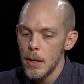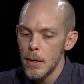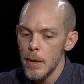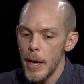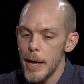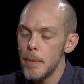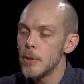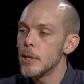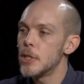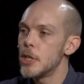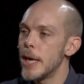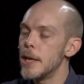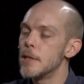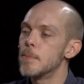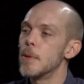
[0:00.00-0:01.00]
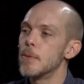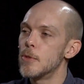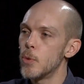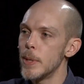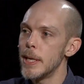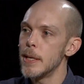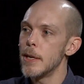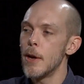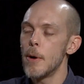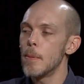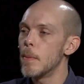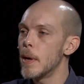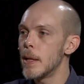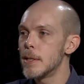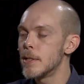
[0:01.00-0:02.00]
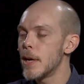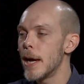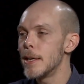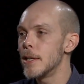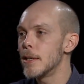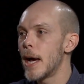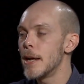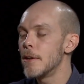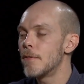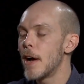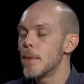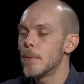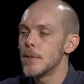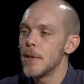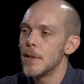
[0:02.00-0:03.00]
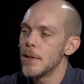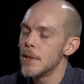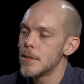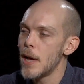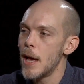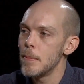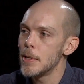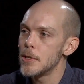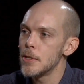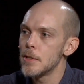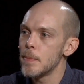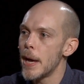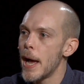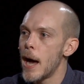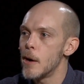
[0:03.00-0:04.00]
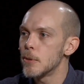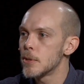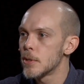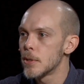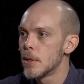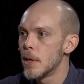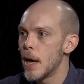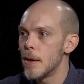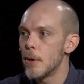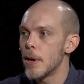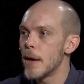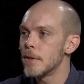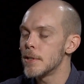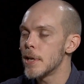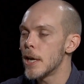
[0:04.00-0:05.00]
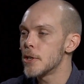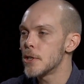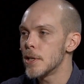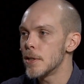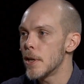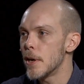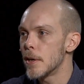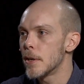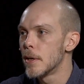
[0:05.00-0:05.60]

able to change between, it's 95% of the time it's just my house. I don't have a session in there.